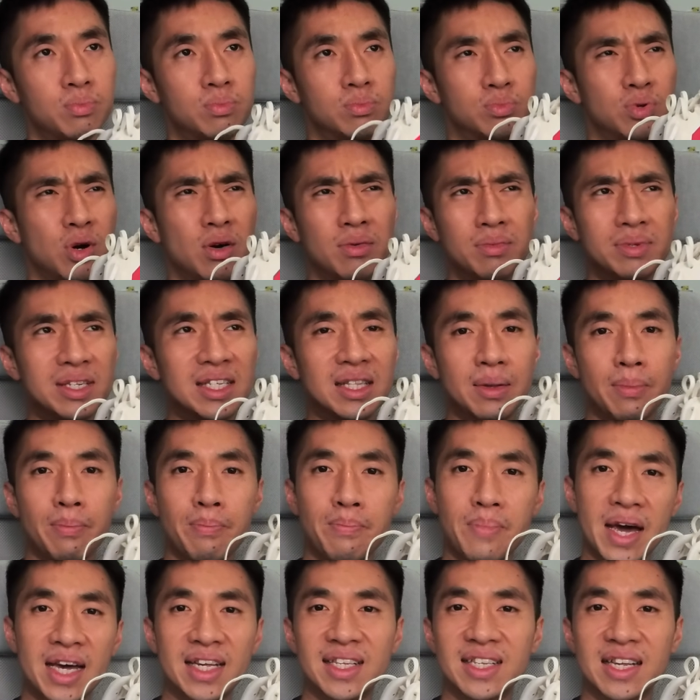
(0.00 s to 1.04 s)
probably the
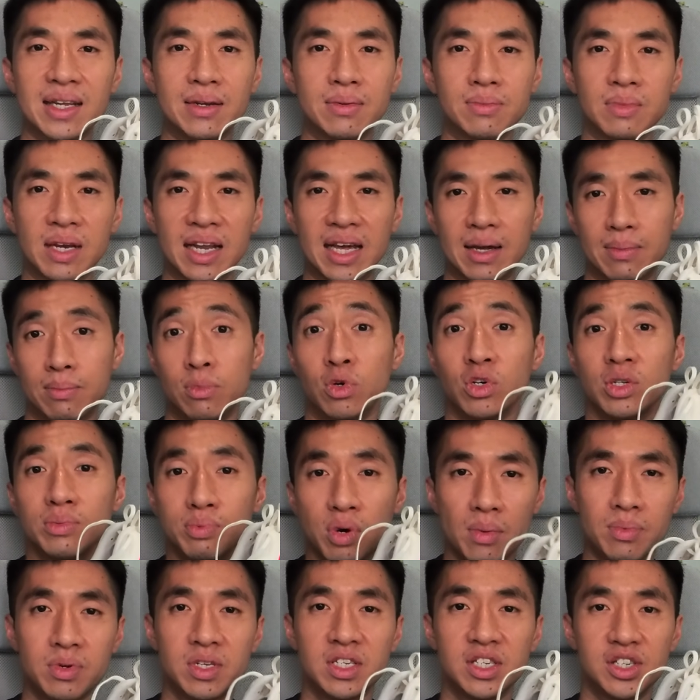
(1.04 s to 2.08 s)
best and most
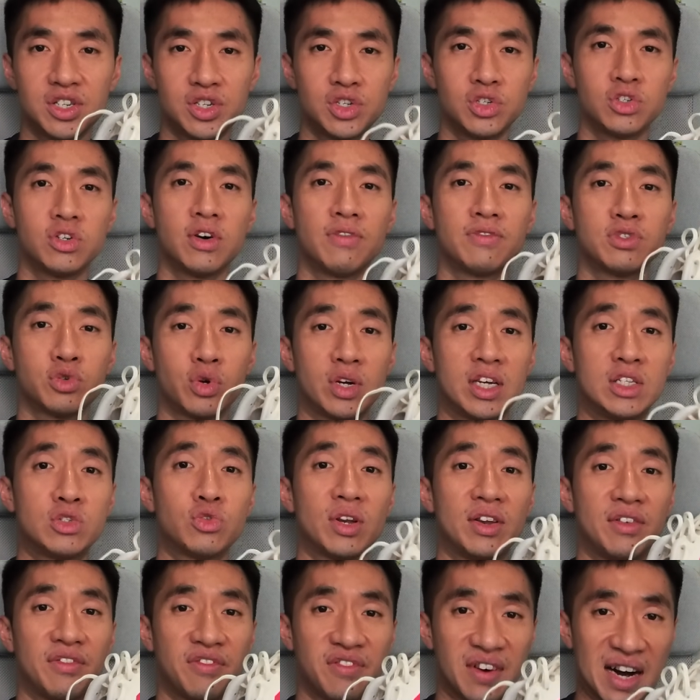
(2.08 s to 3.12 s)
popular shoe of
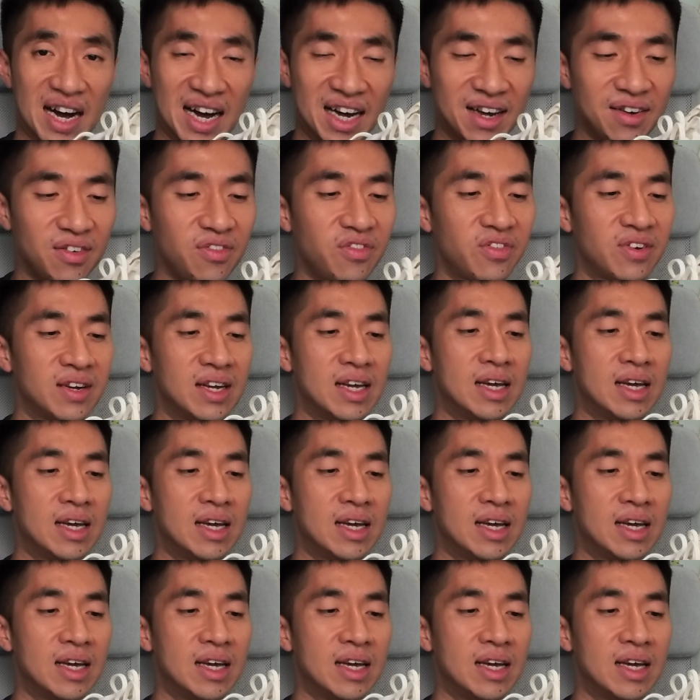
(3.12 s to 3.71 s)
2025.